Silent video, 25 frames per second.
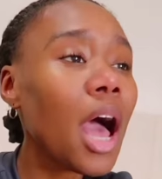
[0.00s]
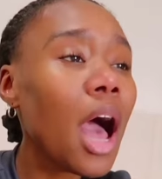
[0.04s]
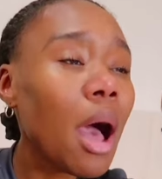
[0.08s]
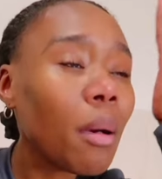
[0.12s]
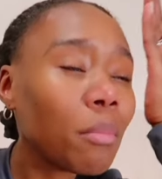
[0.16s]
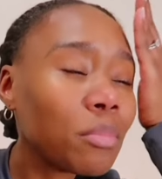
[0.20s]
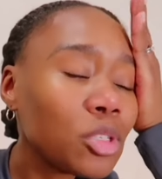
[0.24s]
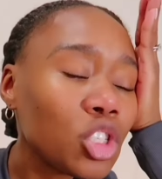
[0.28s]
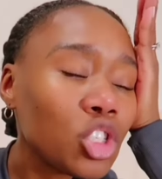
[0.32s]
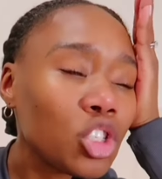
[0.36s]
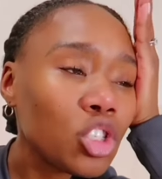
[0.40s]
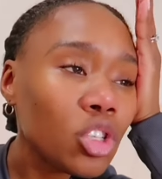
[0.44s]

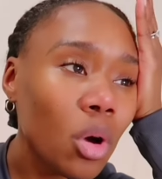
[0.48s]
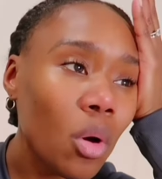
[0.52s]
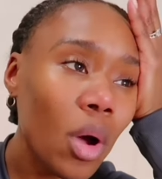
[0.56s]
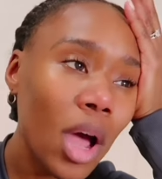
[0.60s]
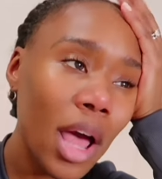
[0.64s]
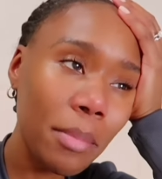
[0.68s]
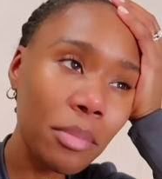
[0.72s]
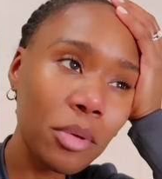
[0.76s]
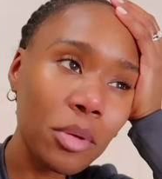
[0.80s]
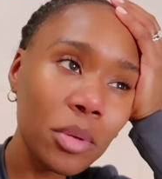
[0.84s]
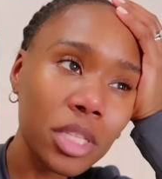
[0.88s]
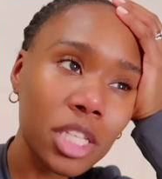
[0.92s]
I'm so
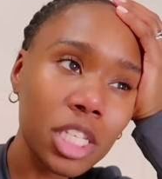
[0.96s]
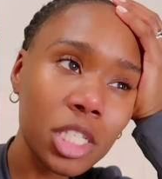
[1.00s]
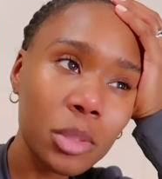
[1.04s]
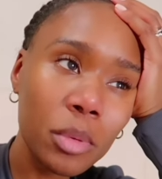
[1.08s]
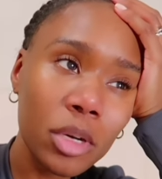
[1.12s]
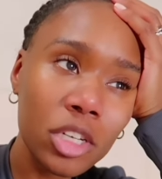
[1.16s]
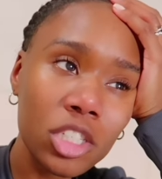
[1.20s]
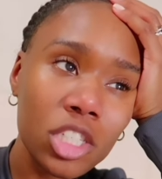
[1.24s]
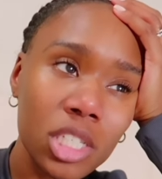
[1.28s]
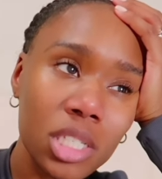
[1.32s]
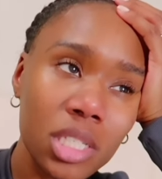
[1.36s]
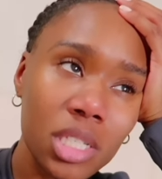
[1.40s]
happy with this
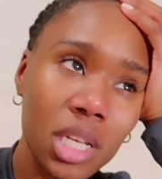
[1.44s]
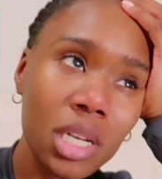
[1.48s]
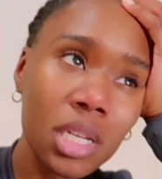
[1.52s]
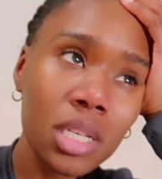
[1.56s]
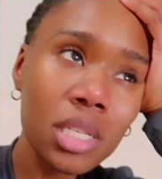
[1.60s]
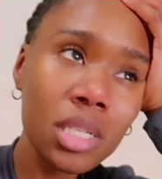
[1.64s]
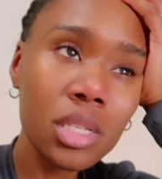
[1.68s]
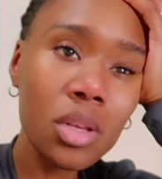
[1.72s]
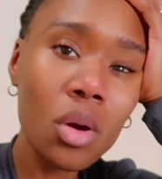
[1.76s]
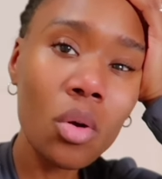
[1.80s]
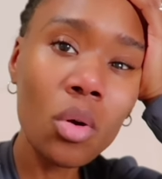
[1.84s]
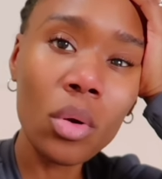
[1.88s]
purchase. And
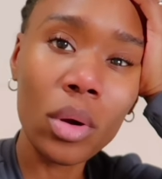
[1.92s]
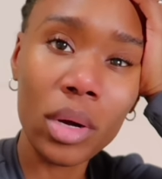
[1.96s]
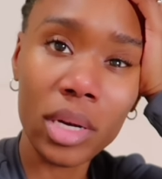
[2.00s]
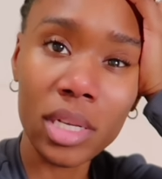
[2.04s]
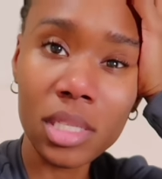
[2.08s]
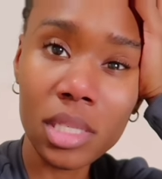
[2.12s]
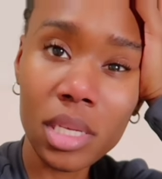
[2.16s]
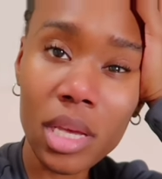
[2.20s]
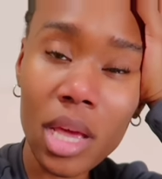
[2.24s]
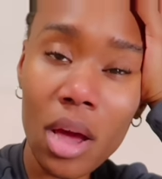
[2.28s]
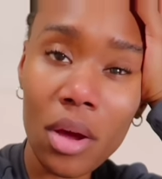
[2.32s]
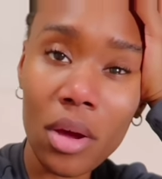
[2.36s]
it's so
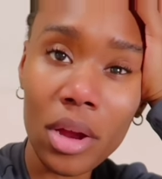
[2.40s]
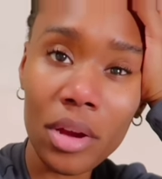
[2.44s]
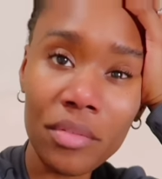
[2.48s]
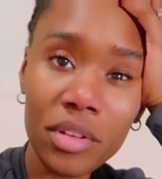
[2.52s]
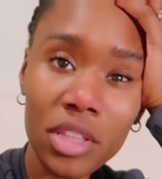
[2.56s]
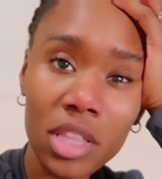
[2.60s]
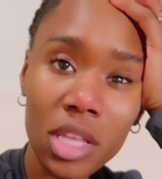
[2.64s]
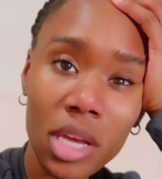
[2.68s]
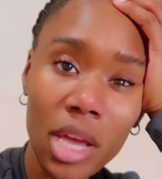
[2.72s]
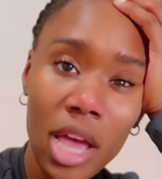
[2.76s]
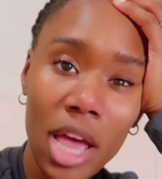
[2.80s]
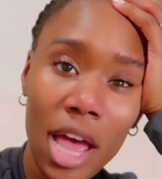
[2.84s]
crazy how
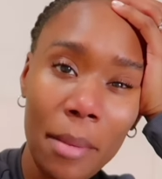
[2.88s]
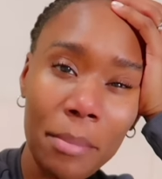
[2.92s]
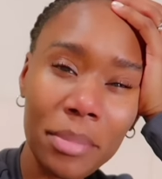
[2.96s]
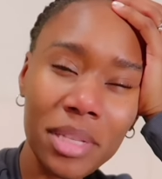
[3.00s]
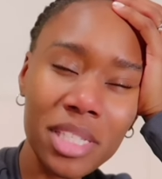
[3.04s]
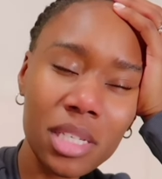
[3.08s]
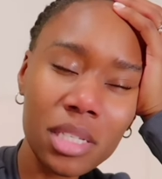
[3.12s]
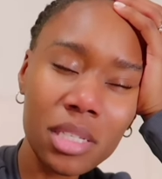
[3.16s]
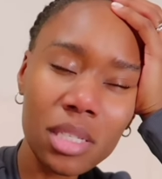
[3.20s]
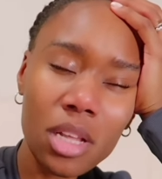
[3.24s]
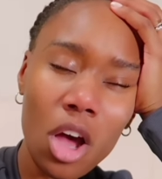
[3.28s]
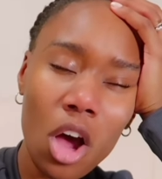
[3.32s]
everything
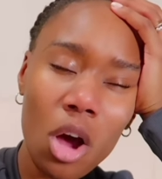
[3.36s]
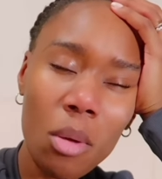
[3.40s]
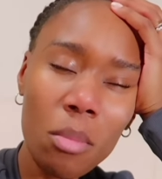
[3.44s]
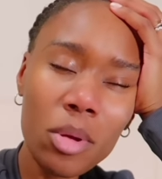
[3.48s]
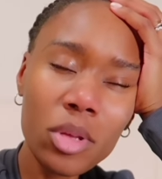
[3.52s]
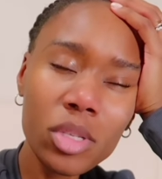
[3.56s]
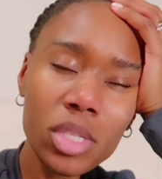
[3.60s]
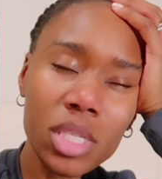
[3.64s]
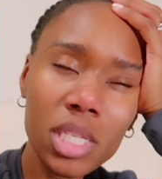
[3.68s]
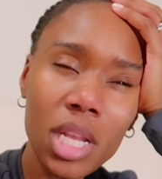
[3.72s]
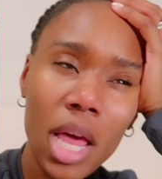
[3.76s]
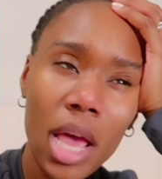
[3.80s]
happens. It's
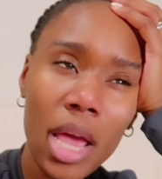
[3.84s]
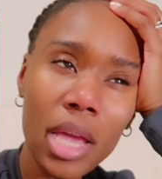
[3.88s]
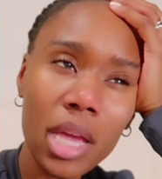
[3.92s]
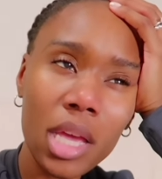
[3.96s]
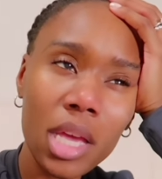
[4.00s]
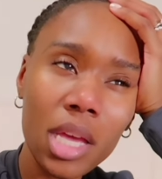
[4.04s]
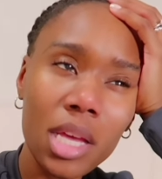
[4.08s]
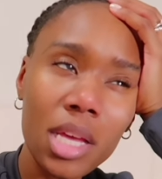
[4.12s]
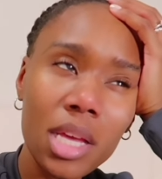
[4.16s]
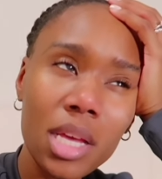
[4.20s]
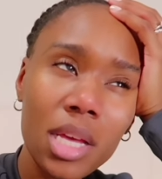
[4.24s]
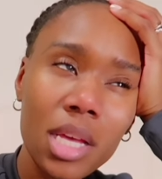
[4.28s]
almost
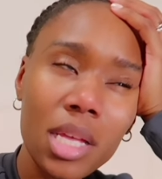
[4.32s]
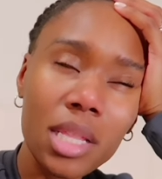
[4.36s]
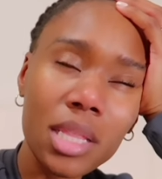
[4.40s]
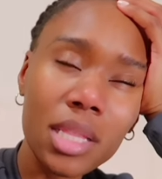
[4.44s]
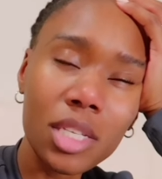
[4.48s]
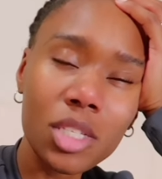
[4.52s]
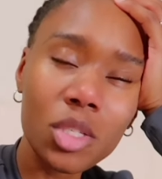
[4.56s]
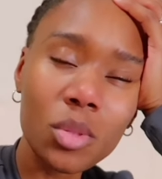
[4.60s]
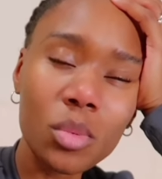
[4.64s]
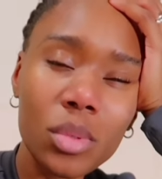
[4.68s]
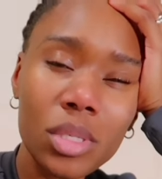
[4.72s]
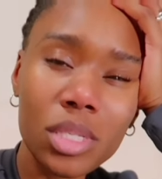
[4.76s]
like
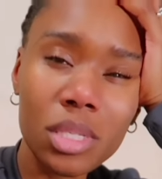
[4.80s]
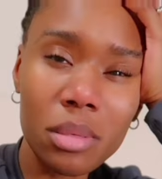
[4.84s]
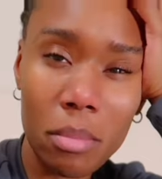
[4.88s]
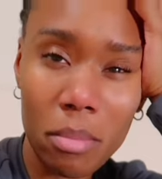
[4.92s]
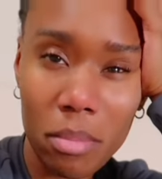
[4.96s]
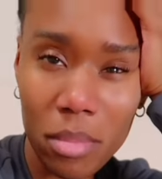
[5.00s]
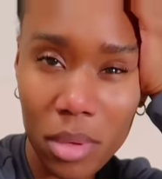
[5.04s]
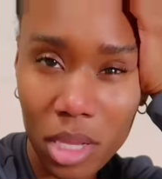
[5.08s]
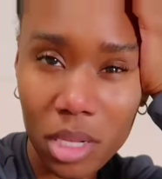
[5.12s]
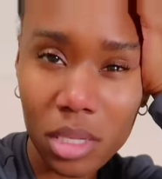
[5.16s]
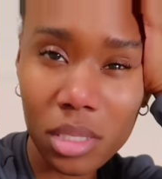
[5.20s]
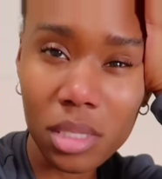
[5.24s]
this was
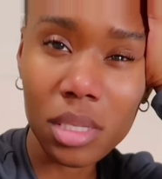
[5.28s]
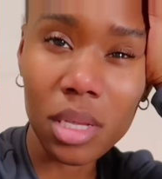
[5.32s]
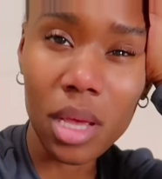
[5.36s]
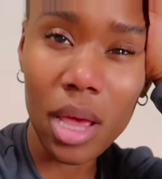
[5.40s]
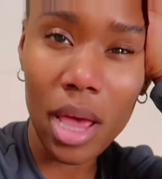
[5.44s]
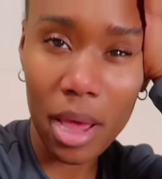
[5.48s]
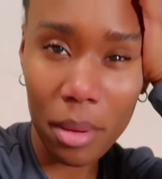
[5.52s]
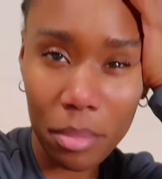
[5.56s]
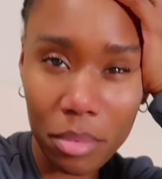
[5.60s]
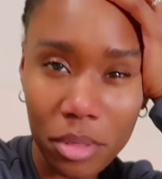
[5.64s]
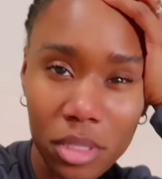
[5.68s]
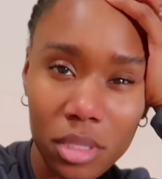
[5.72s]
meant to
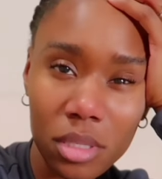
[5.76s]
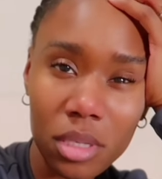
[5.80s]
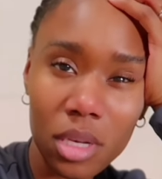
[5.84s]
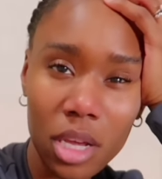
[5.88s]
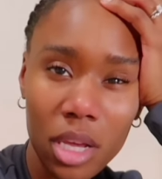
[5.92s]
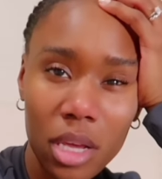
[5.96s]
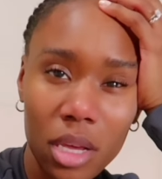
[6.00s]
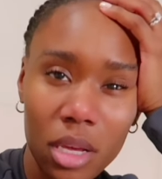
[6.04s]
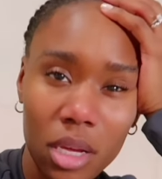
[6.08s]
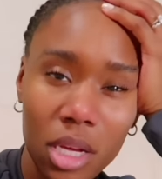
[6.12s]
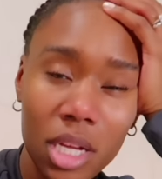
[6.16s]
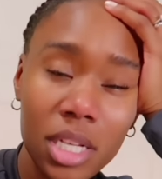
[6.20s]
happen today.